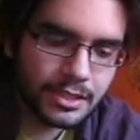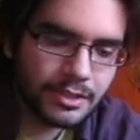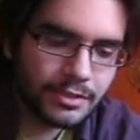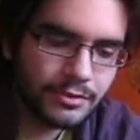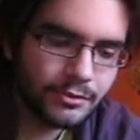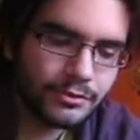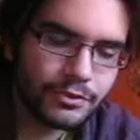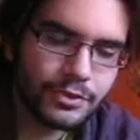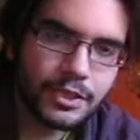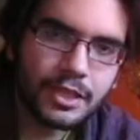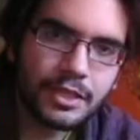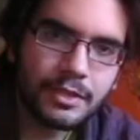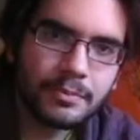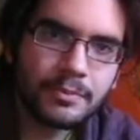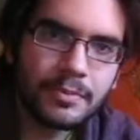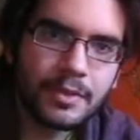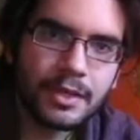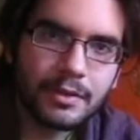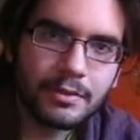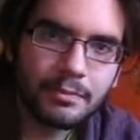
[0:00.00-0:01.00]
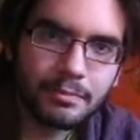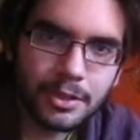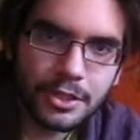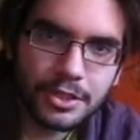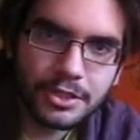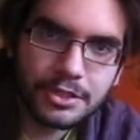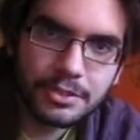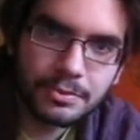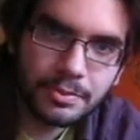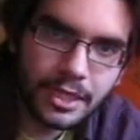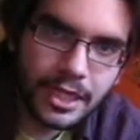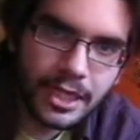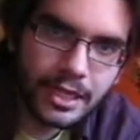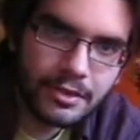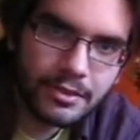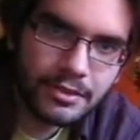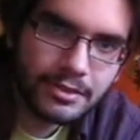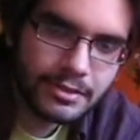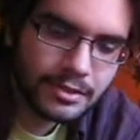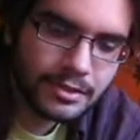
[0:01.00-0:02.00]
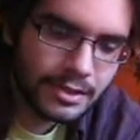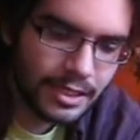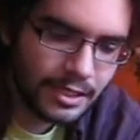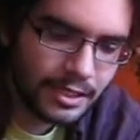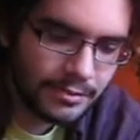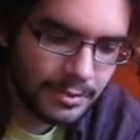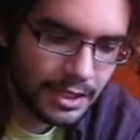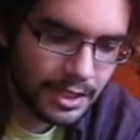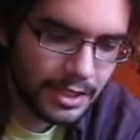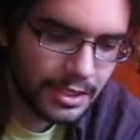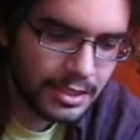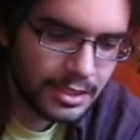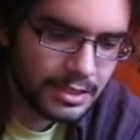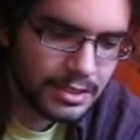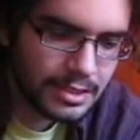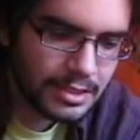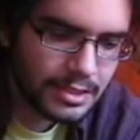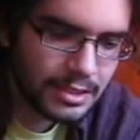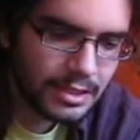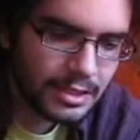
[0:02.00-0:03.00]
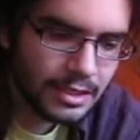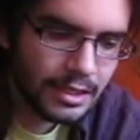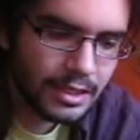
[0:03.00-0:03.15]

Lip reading: from Bert DeBrow. Gave me this.